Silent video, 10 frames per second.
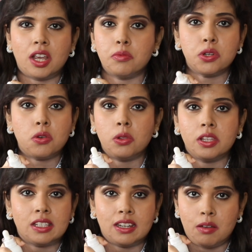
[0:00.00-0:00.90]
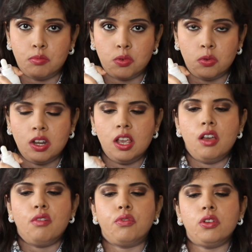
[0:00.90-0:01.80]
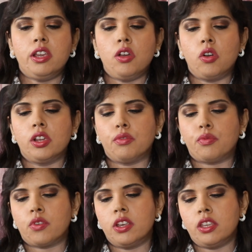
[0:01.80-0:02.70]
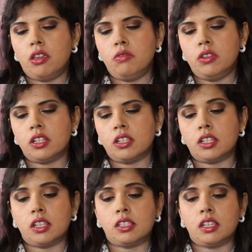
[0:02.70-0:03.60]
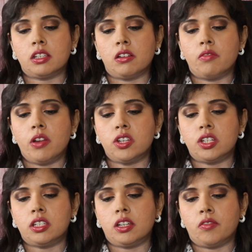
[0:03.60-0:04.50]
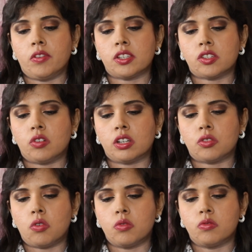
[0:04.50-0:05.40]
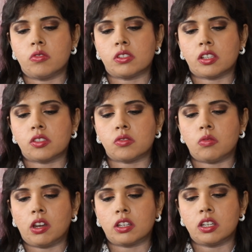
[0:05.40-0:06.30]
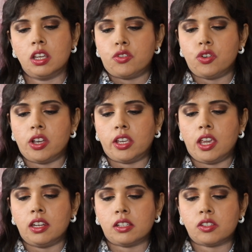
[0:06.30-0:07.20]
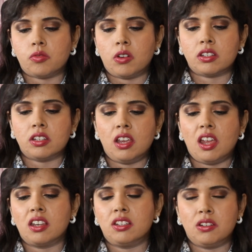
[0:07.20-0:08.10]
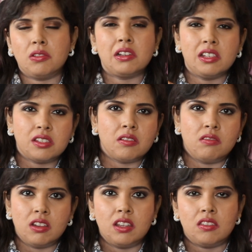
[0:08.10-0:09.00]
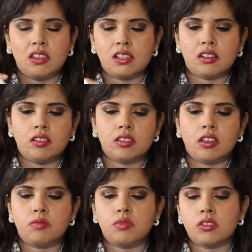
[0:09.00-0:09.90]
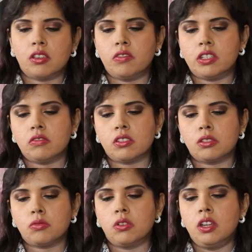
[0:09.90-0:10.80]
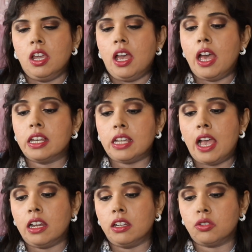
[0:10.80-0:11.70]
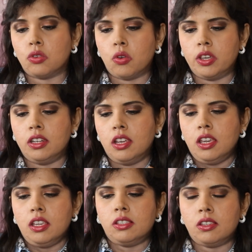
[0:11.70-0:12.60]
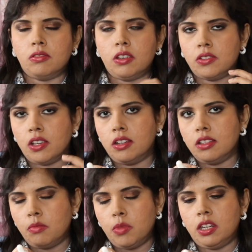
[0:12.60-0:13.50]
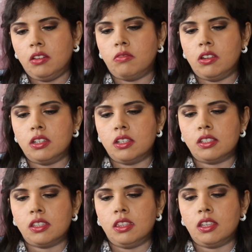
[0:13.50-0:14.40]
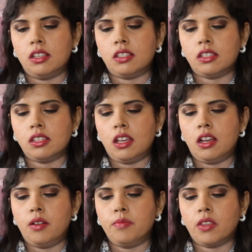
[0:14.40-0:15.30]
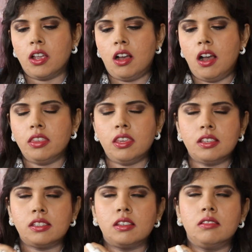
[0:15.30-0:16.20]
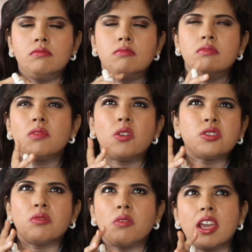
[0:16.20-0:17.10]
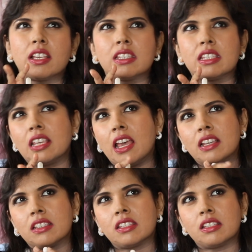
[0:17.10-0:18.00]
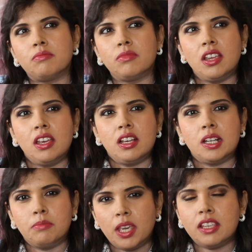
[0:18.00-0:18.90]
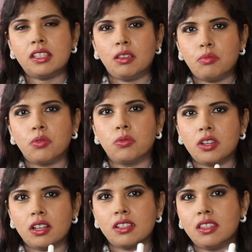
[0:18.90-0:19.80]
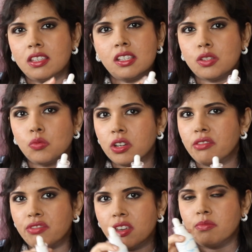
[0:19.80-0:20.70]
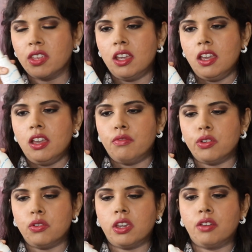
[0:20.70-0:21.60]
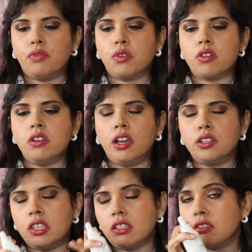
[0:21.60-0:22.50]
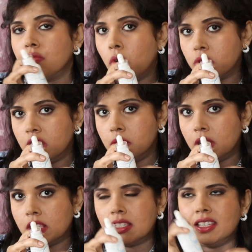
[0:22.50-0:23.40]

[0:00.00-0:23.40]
I wouldn't call this an ampoule. Fully oil-free though, it contains centella ratio, ticker extract, chondrous extract, sugarcane extract, and you know, glycerin and things like that, preservatives and so on, and allantoin. So those are the main ingredients in this. Um, I think so. CosRx has some amazing products, and this is one of them. If you're looking for a light, this is forty mils.